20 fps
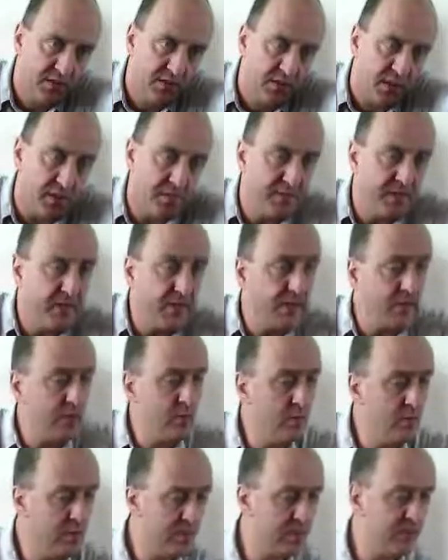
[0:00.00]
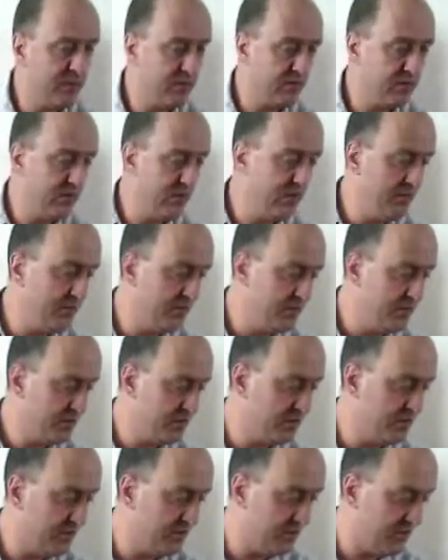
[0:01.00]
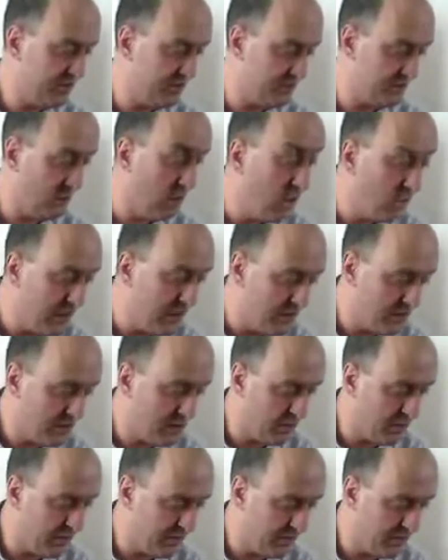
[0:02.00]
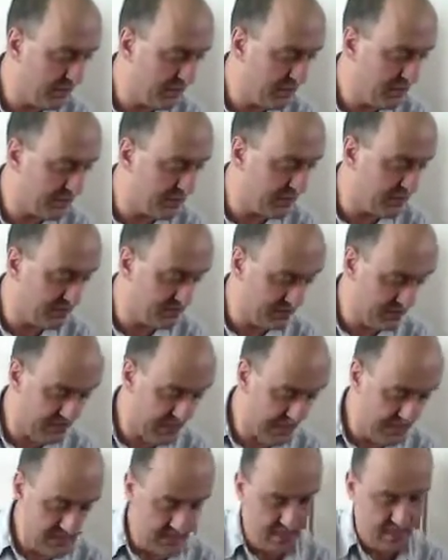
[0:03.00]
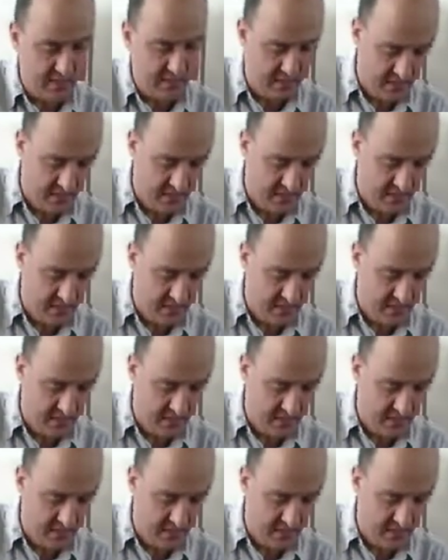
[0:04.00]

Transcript: top nut, which improves its already quite impressive sustain.